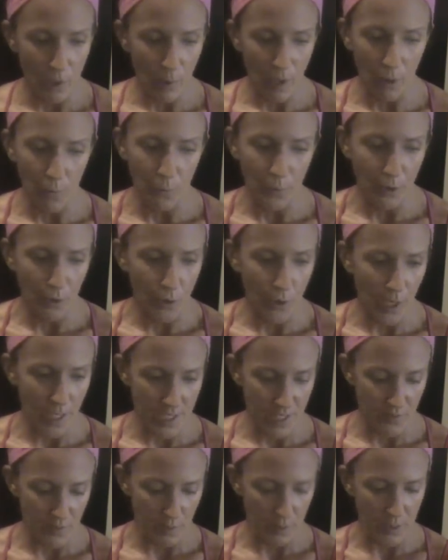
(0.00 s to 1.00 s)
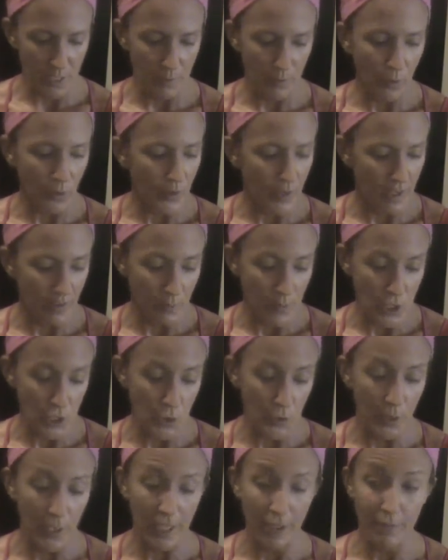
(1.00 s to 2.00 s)
around real CrossFit people that have been
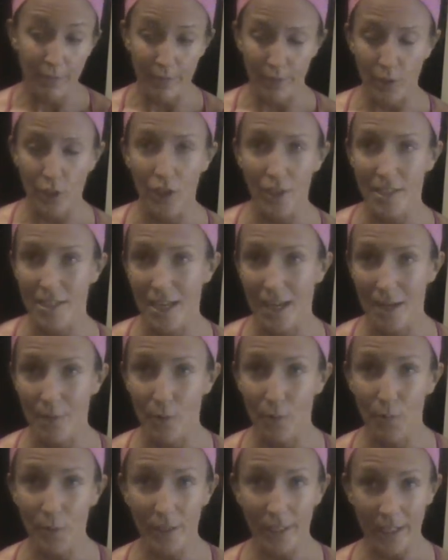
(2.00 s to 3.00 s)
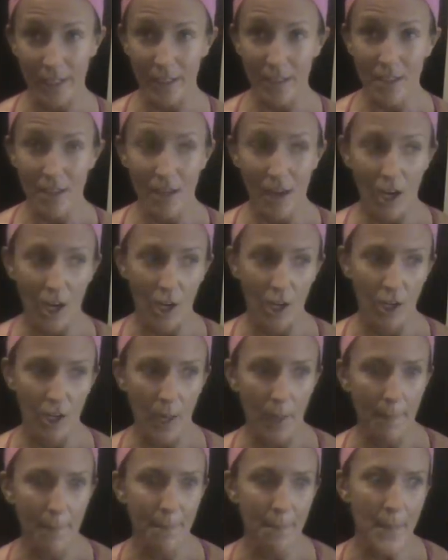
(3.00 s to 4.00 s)
doing it for a long time and really are
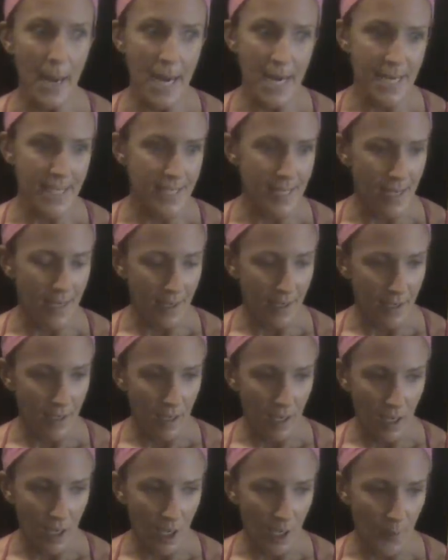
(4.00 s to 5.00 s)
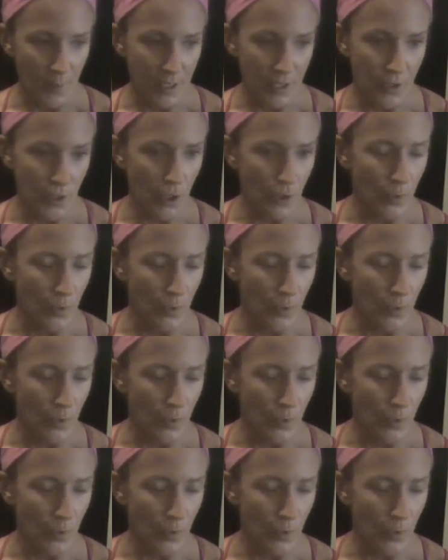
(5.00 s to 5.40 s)
amazing um,